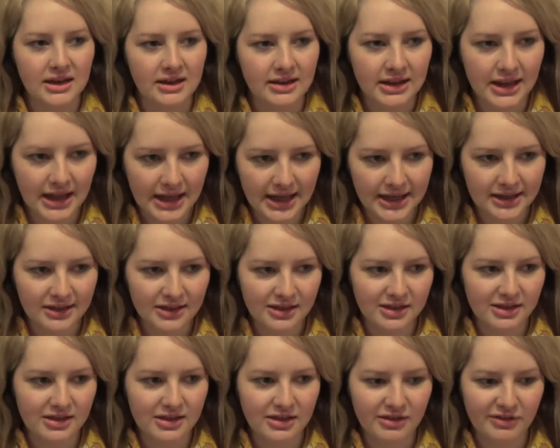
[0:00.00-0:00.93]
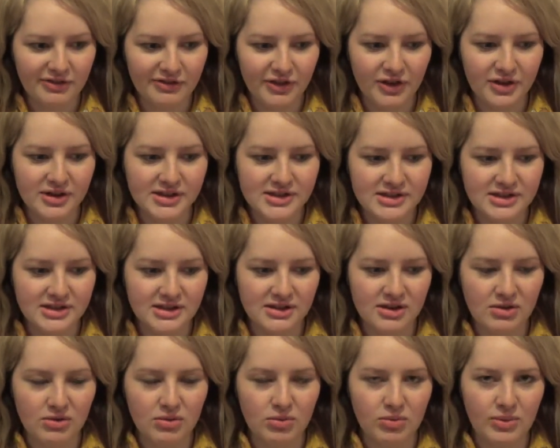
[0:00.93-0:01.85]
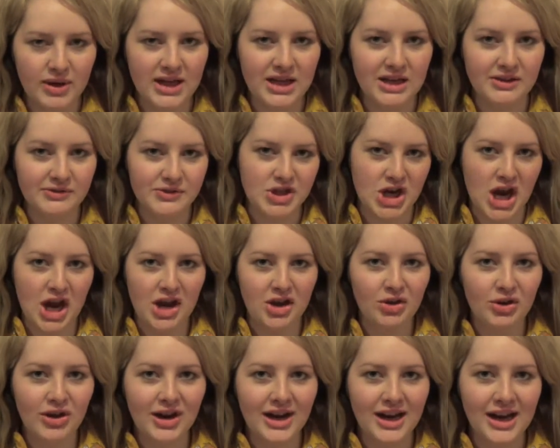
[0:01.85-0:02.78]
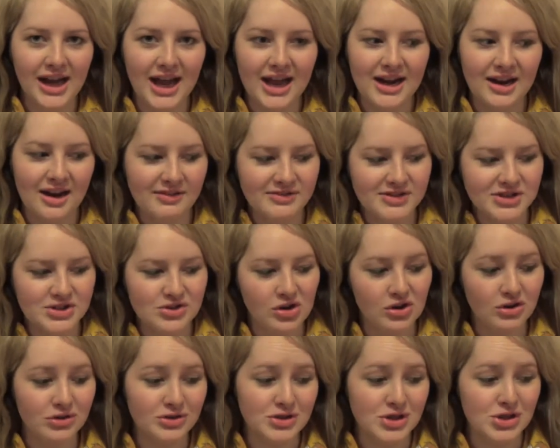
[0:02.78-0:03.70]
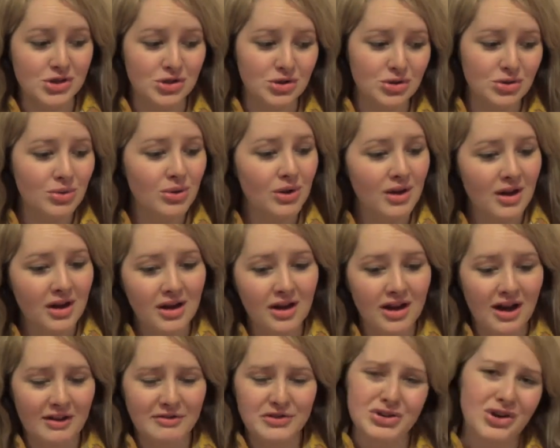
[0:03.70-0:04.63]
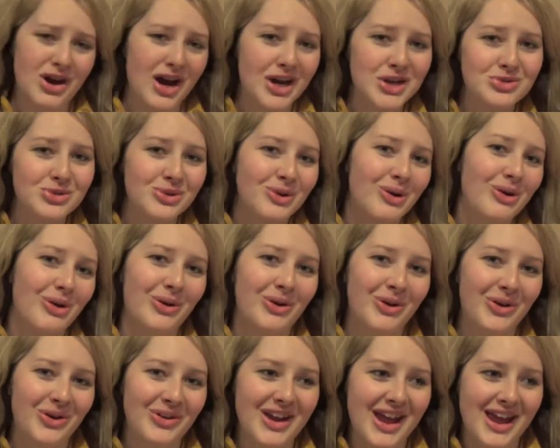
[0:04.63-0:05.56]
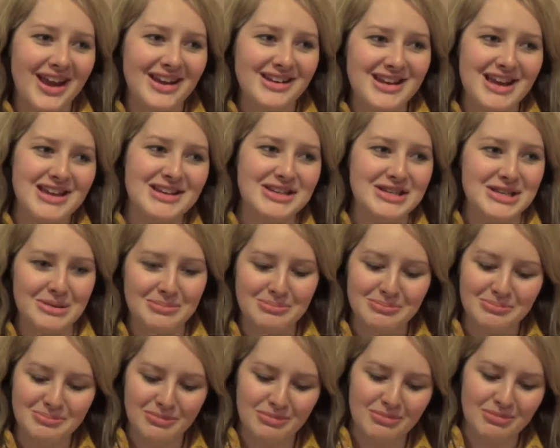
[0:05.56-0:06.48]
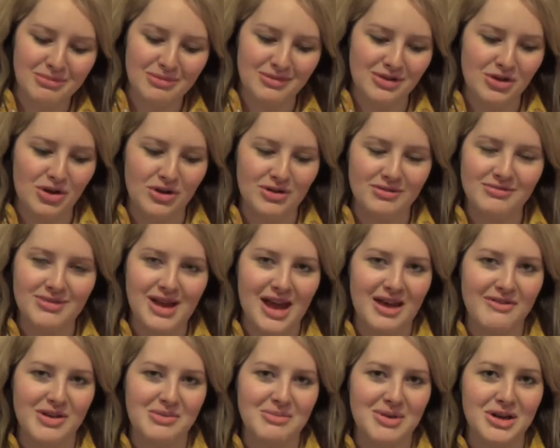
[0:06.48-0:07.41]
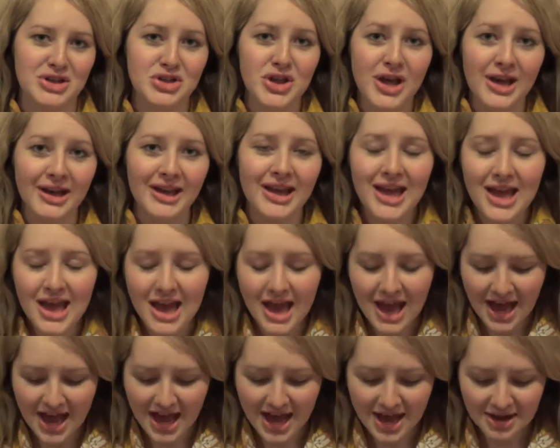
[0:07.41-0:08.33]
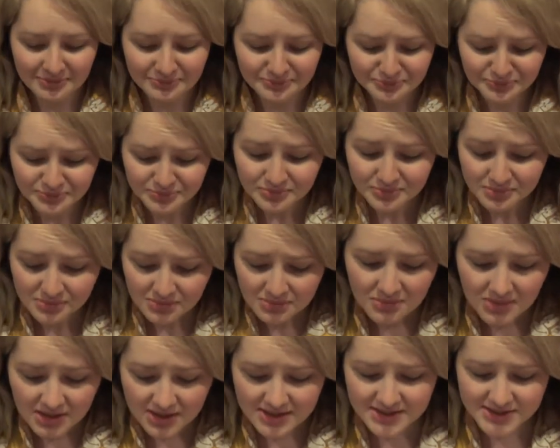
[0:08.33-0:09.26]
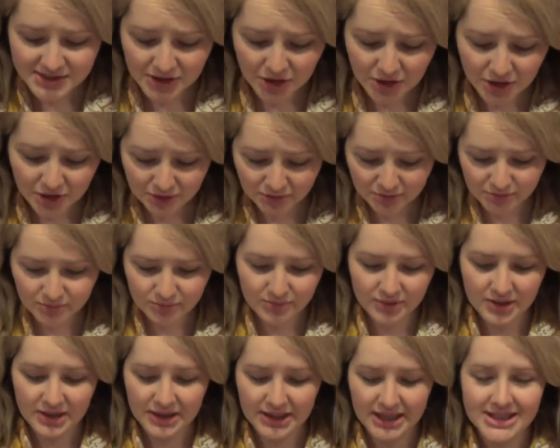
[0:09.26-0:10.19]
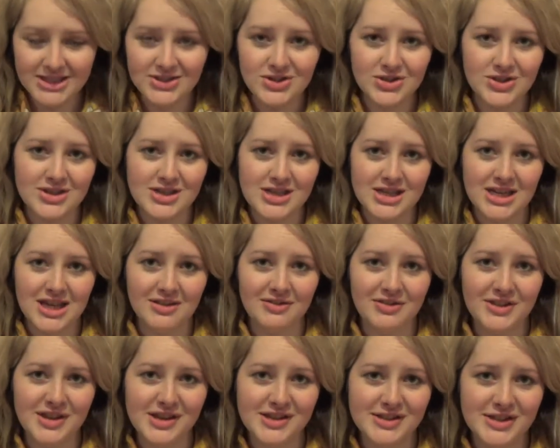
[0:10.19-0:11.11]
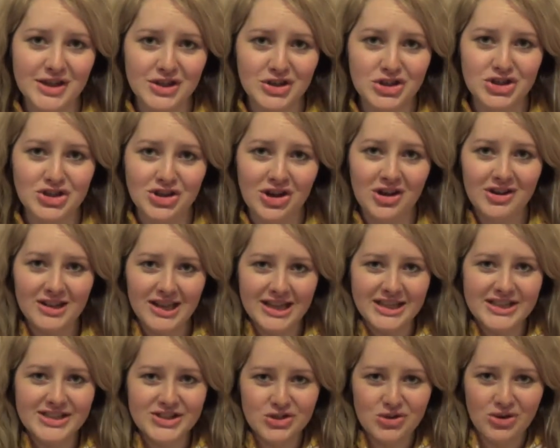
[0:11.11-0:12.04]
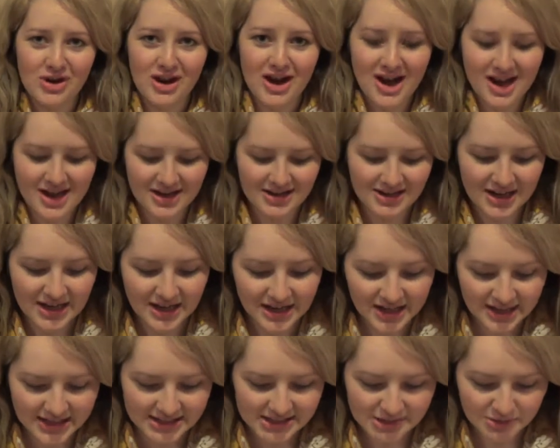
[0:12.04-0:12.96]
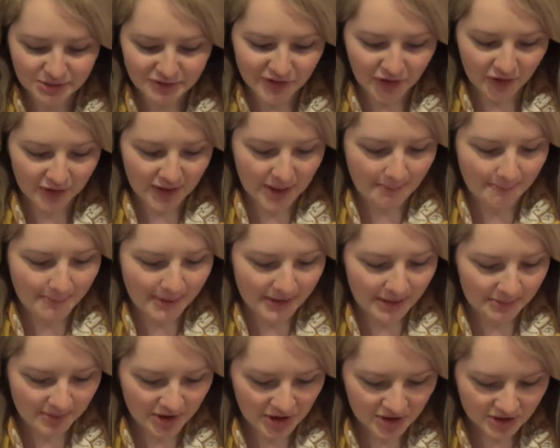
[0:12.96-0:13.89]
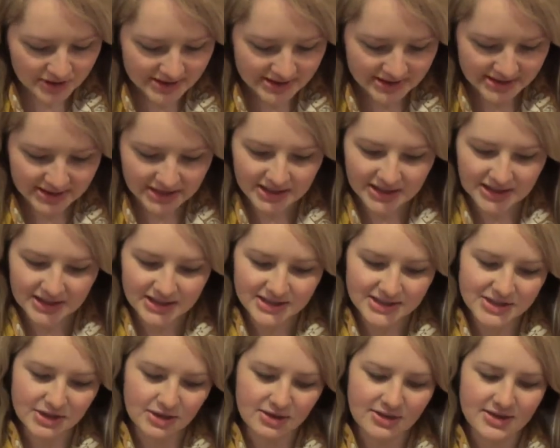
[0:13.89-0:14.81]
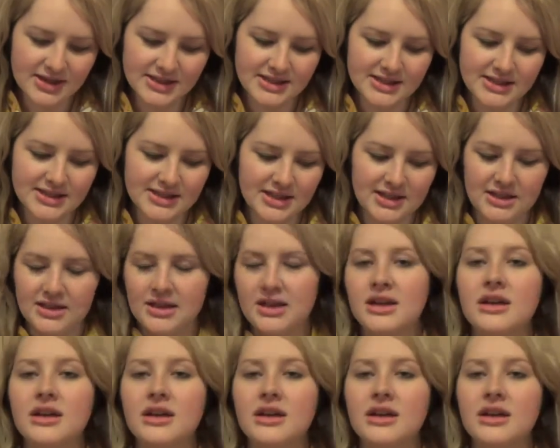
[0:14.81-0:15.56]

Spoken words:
like the first week of January, and I've struggled to do. I've tried to record and ended up not having much luck. So let's give this a shot. Let's try and see what we've got in our BellaBox. So this